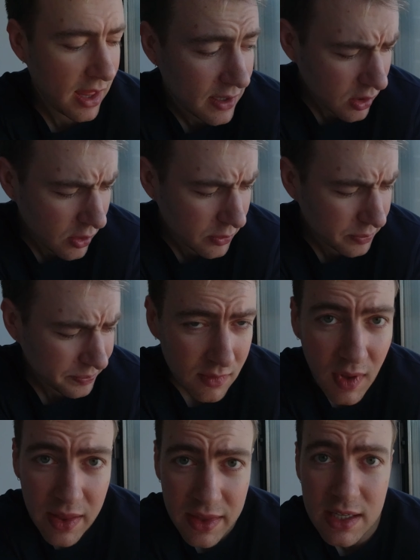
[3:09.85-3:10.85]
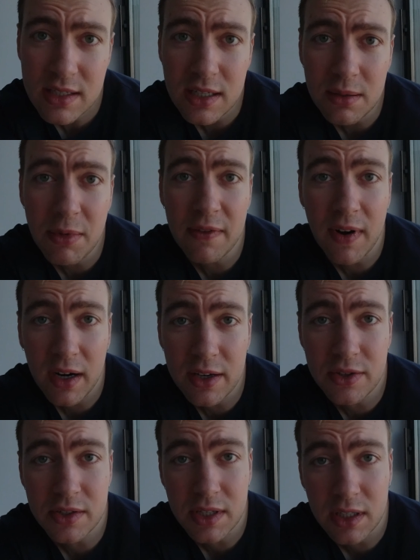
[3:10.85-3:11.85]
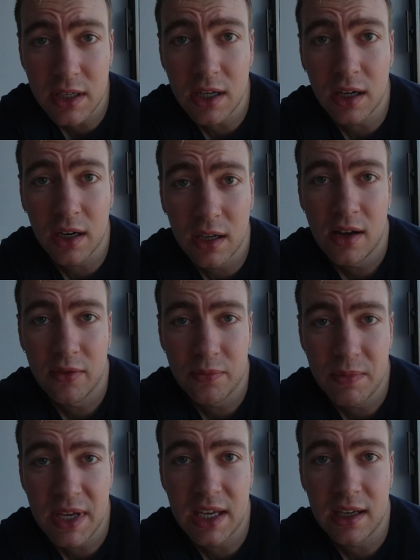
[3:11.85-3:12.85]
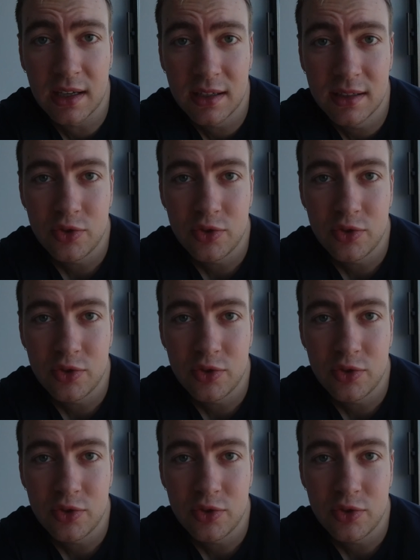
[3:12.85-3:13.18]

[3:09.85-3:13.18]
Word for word: So this is going to be a very interesting year of me